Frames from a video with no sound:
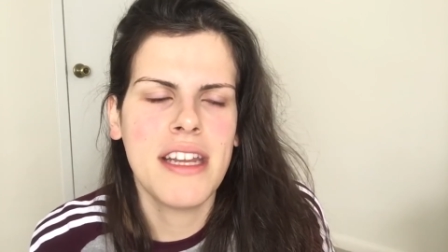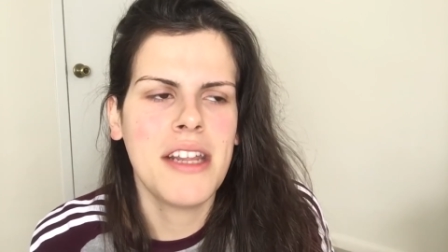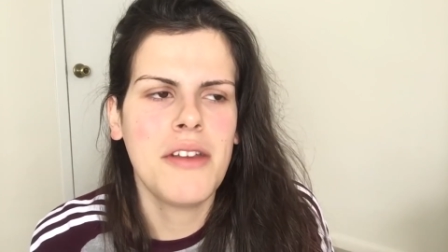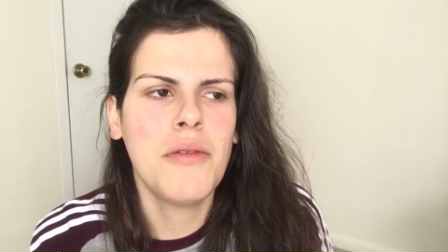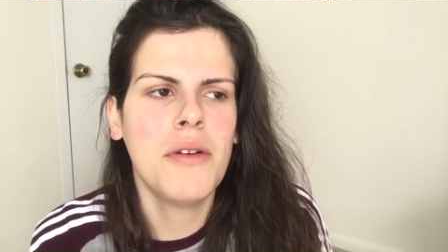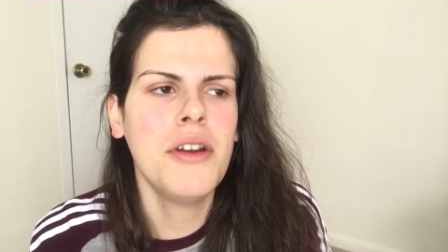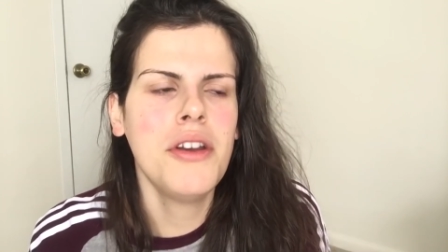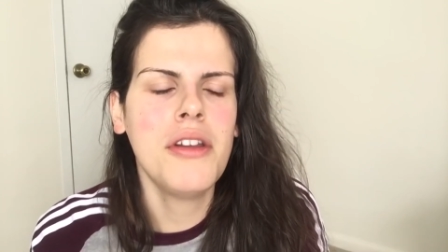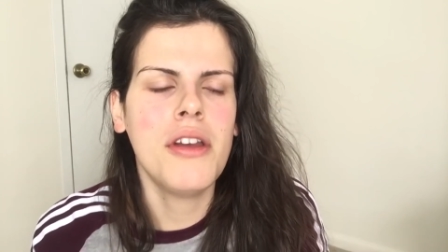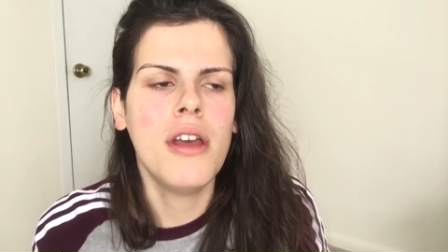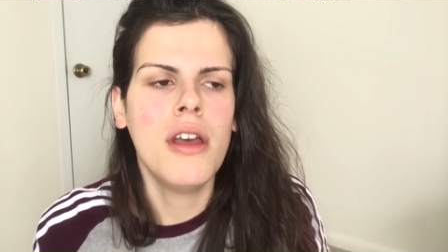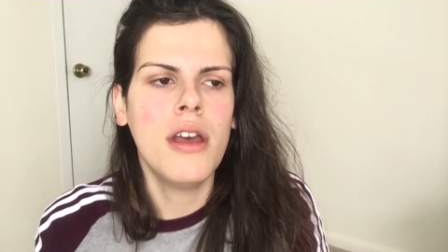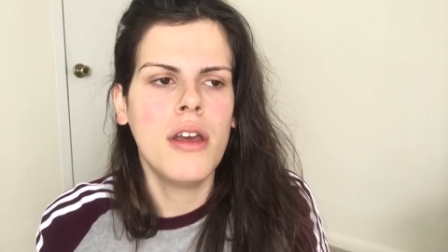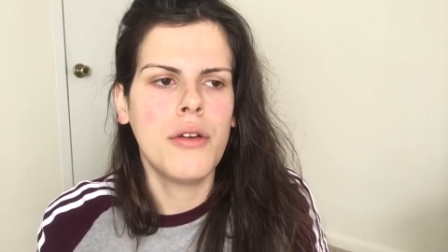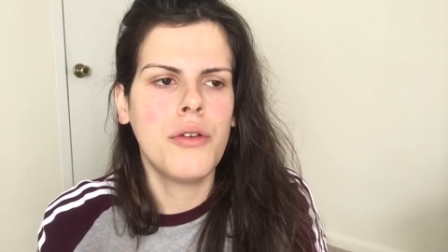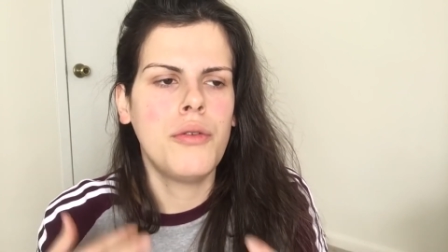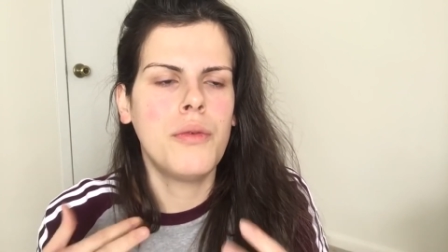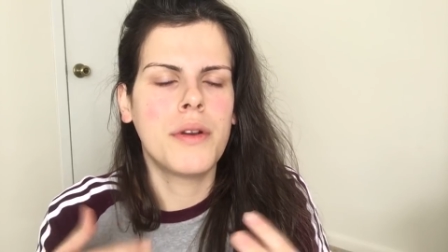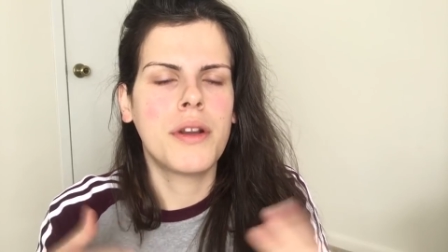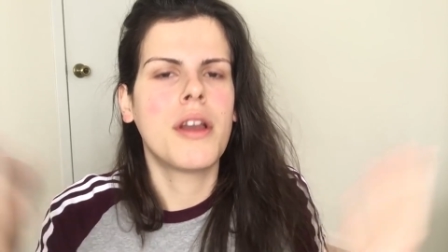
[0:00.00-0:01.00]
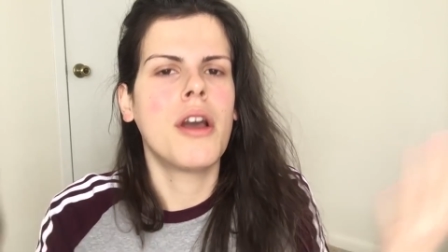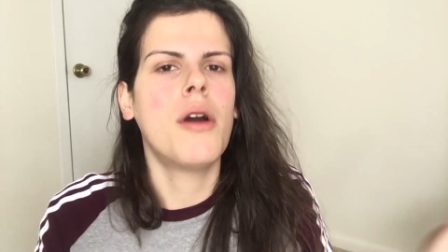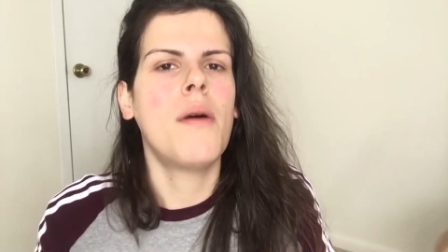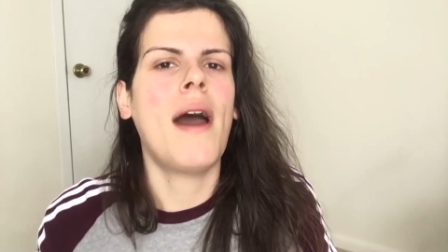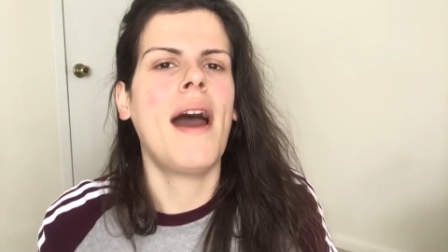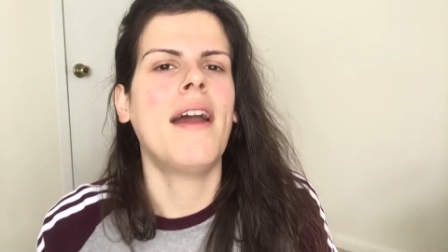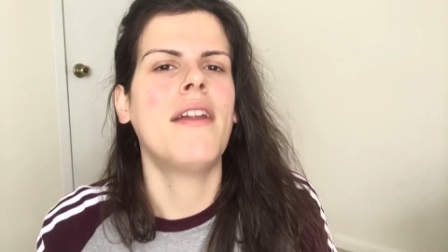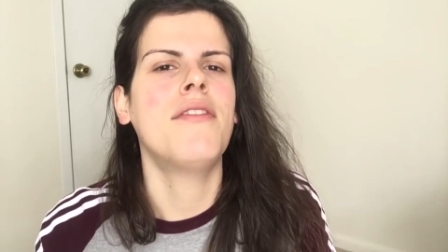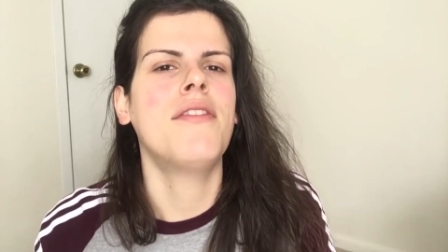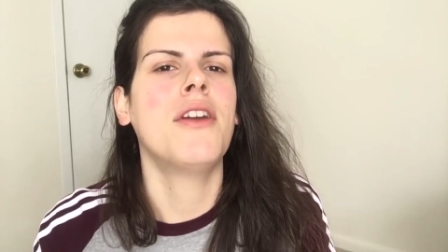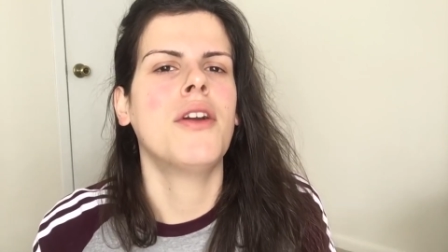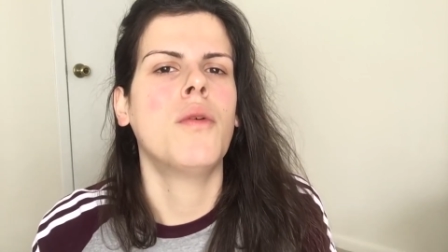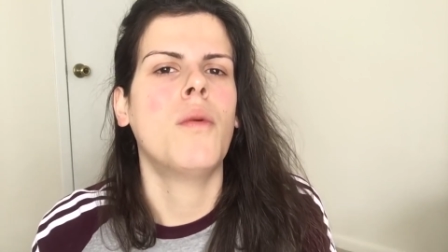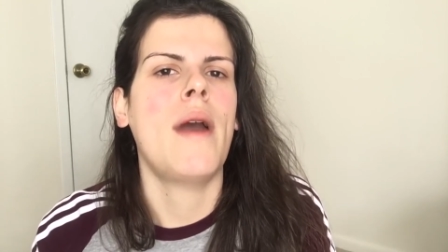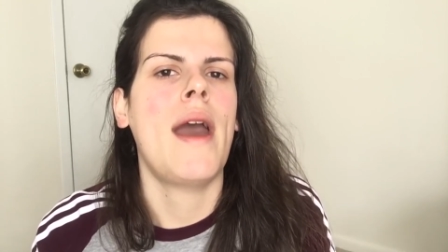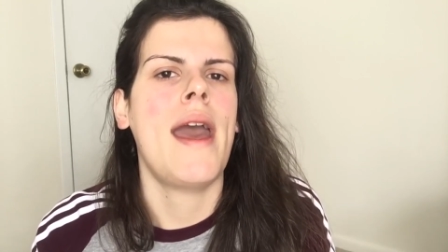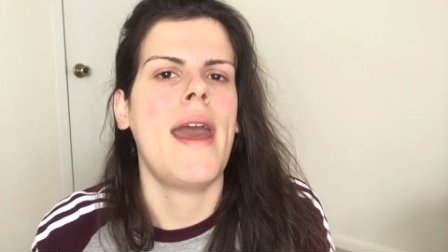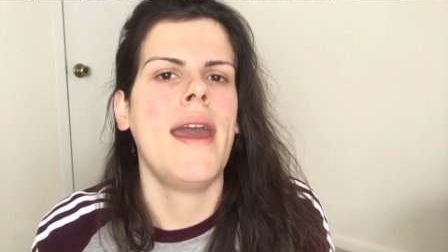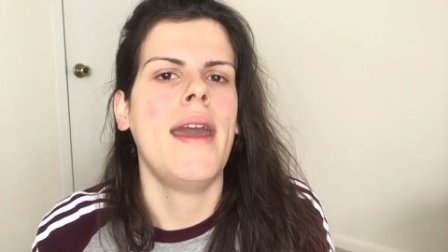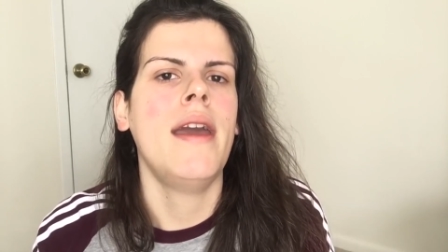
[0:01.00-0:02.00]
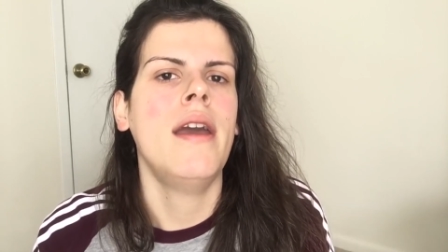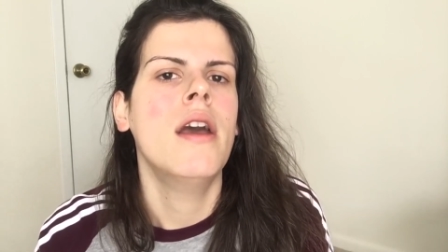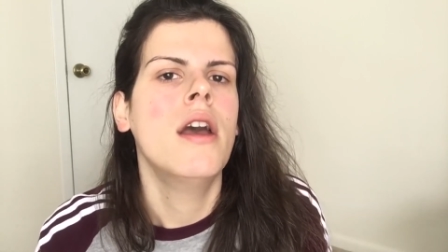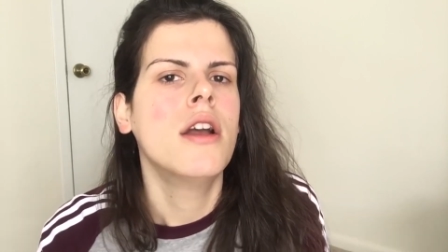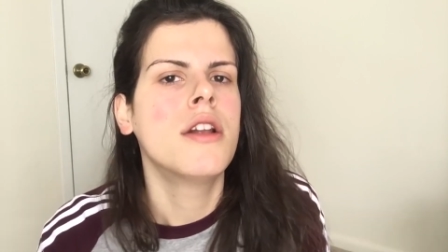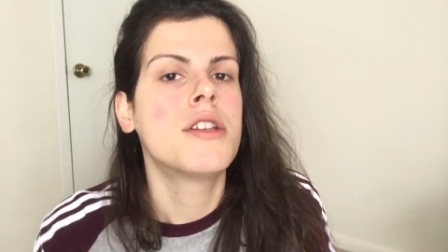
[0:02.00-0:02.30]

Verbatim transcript: Anyone who would go out of their way